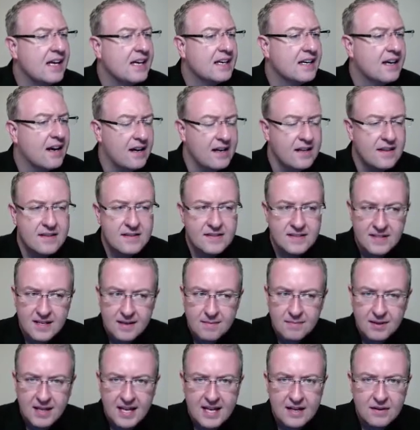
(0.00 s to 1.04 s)
Kind of the
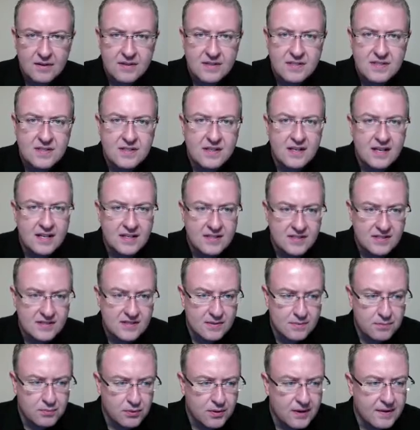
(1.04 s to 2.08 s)
same layout as, as
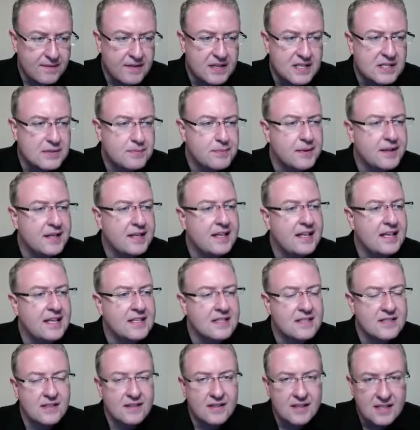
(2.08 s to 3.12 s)
the previous, but
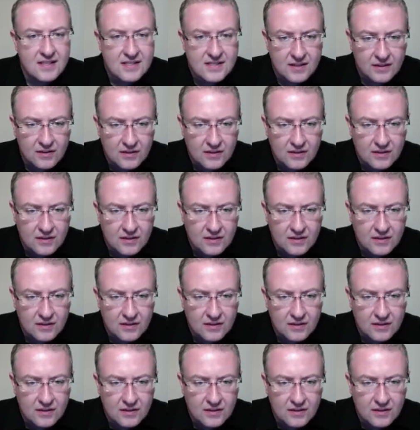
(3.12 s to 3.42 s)
it's a it's a